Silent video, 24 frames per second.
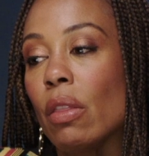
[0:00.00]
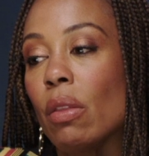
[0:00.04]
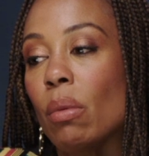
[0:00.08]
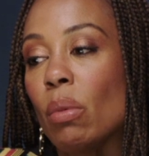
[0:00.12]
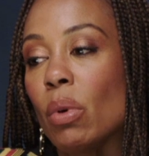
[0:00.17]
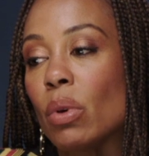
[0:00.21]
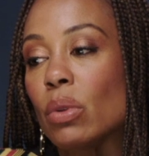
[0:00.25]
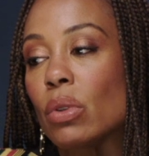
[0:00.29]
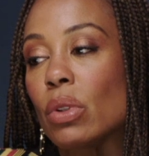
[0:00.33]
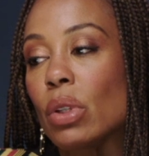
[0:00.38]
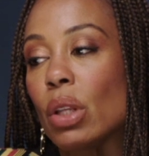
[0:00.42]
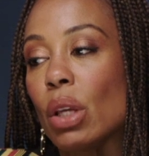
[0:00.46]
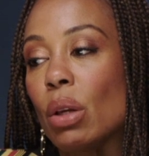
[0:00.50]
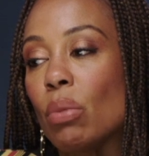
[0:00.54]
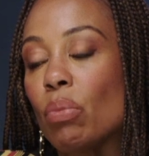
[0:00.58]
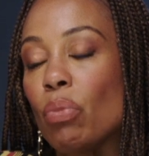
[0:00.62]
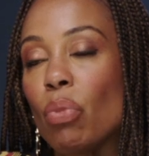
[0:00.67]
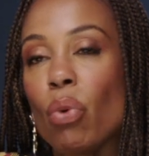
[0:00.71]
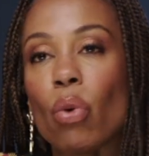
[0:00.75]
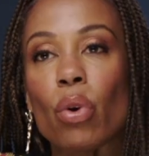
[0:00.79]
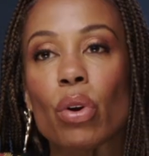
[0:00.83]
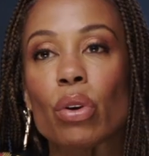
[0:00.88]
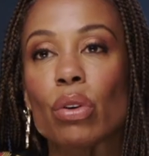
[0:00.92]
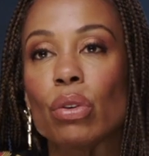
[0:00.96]
the most
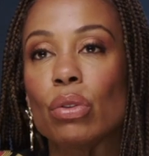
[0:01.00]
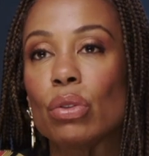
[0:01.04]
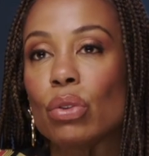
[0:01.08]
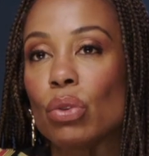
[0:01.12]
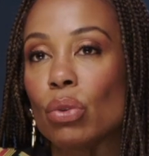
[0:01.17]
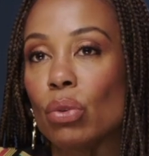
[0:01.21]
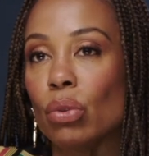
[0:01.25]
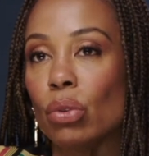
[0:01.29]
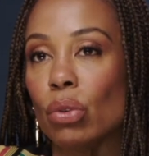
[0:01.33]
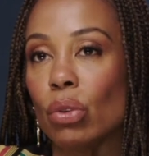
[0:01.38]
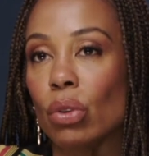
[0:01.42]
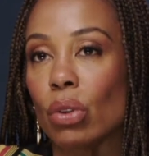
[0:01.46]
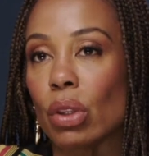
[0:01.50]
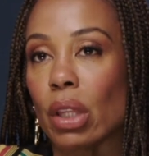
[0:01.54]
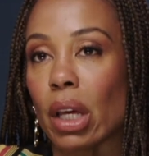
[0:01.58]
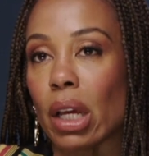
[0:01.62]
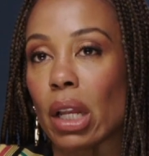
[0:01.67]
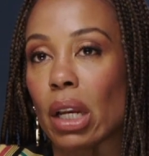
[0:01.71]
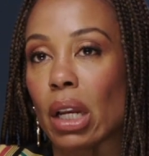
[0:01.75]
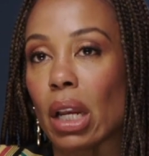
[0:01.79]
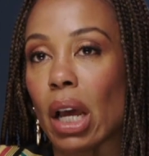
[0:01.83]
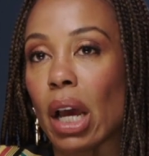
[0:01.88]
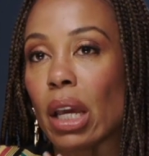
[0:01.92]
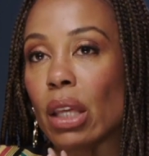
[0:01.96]
important tool
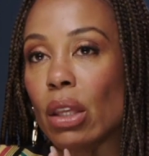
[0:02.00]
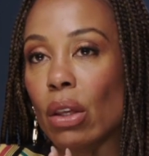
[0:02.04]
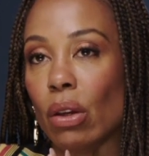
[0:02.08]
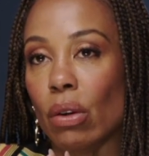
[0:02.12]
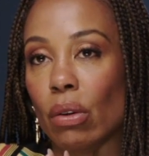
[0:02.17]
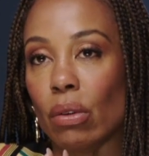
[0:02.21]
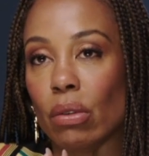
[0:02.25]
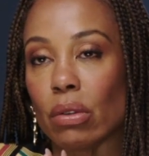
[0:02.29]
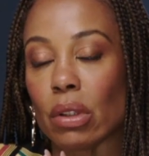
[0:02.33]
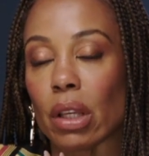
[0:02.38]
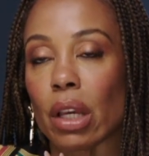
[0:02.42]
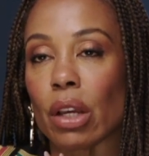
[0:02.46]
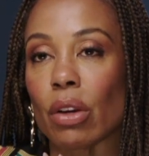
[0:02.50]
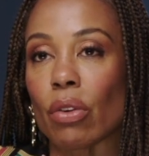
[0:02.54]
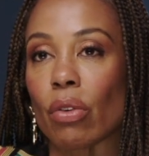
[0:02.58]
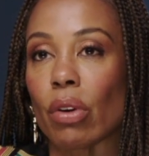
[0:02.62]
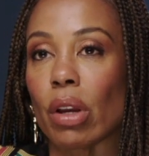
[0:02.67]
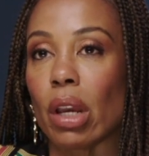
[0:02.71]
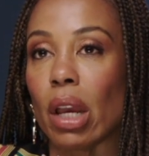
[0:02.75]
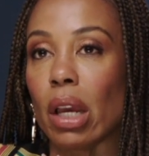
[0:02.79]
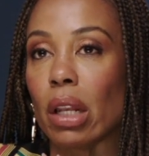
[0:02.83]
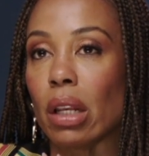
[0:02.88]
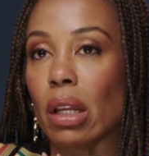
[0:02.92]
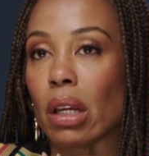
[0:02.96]
that I use in
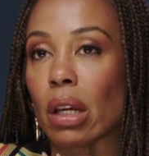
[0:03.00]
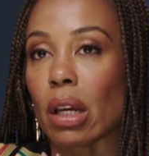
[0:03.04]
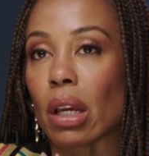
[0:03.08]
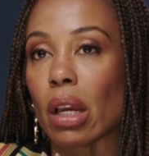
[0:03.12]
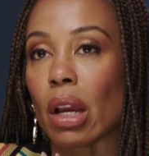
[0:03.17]
creating a